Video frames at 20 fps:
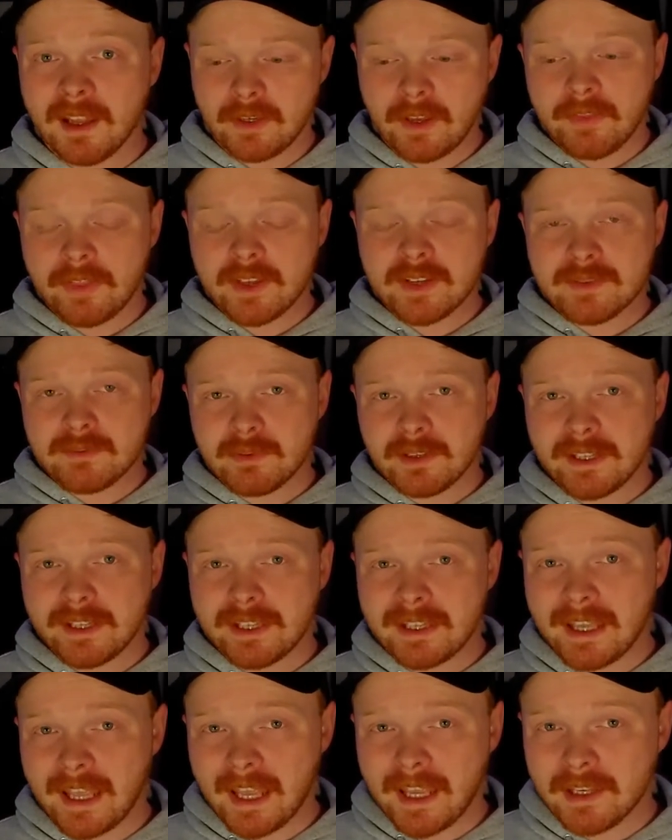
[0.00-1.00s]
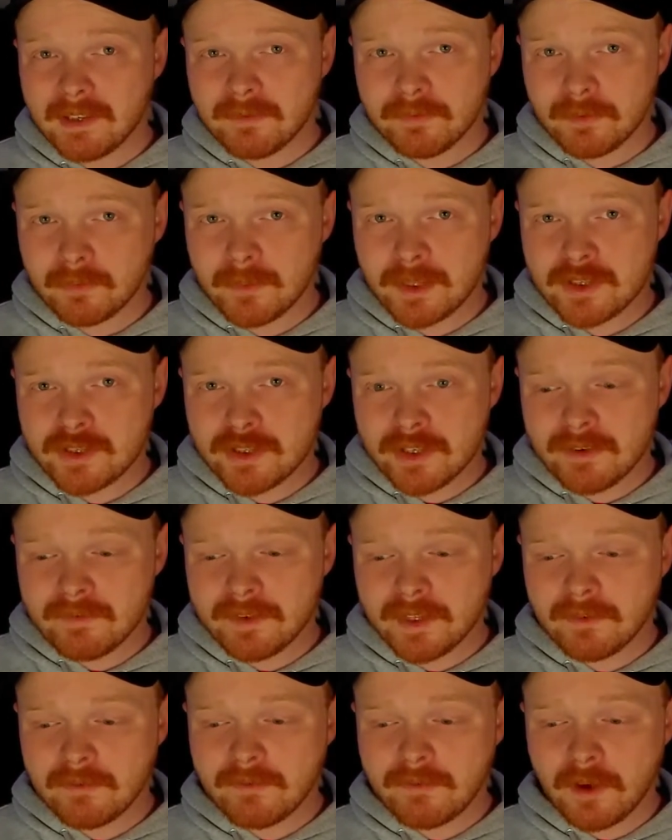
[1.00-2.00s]
Nothing's really gained from this
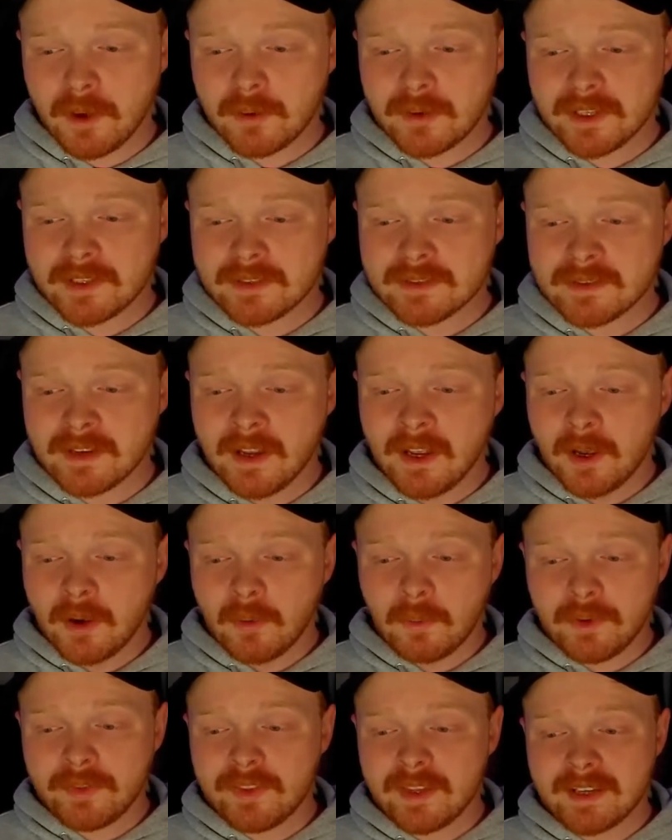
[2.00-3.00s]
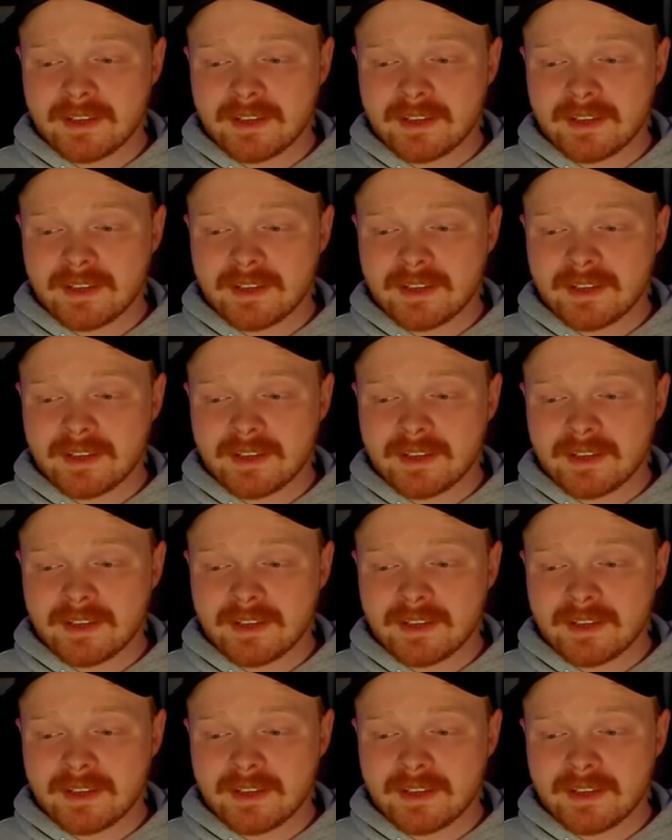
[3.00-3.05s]
shift in focus, with the